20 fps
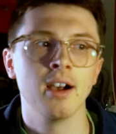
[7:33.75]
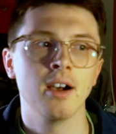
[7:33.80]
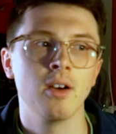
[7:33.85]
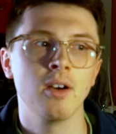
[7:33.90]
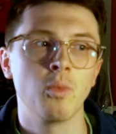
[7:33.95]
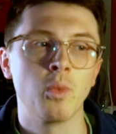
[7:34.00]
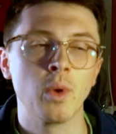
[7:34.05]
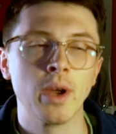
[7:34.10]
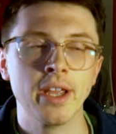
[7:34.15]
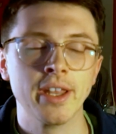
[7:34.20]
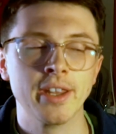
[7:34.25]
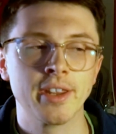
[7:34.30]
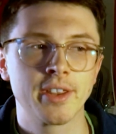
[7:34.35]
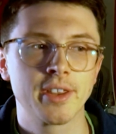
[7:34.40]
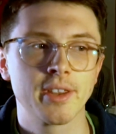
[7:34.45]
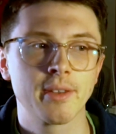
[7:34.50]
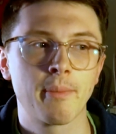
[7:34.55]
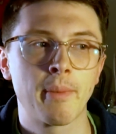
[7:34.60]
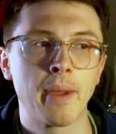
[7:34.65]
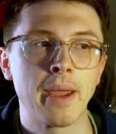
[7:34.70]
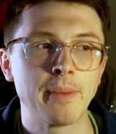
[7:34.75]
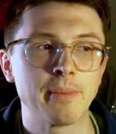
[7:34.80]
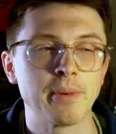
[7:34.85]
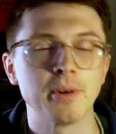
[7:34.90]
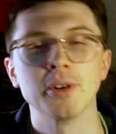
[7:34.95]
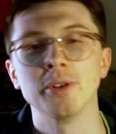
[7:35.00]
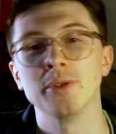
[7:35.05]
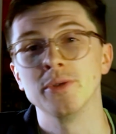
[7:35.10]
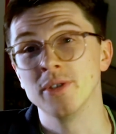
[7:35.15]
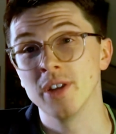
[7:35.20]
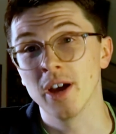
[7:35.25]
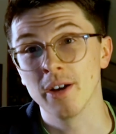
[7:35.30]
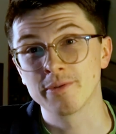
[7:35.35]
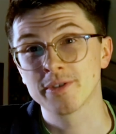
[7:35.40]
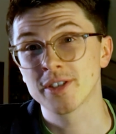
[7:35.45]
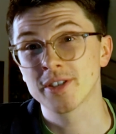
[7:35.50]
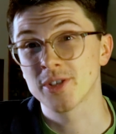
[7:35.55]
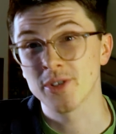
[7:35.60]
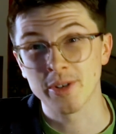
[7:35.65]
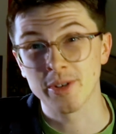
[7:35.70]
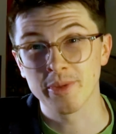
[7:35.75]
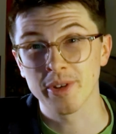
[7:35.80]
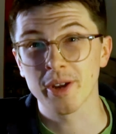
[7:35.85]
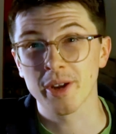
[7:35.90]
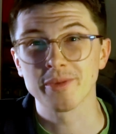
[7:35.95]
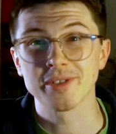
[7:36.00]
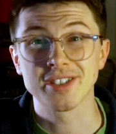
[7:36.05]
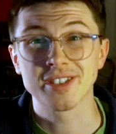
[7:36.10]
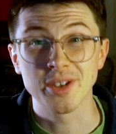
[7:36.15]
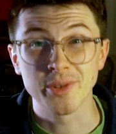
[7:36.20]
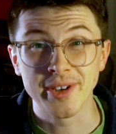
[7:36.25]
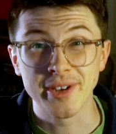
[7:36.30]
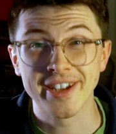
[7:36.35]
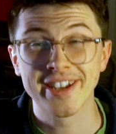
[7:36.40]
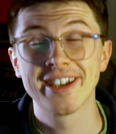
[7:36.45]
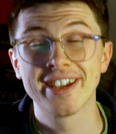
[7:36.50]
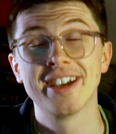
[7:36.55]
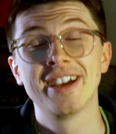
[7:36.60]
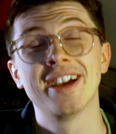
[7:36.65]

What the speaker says: with people who loved doing what I was doing,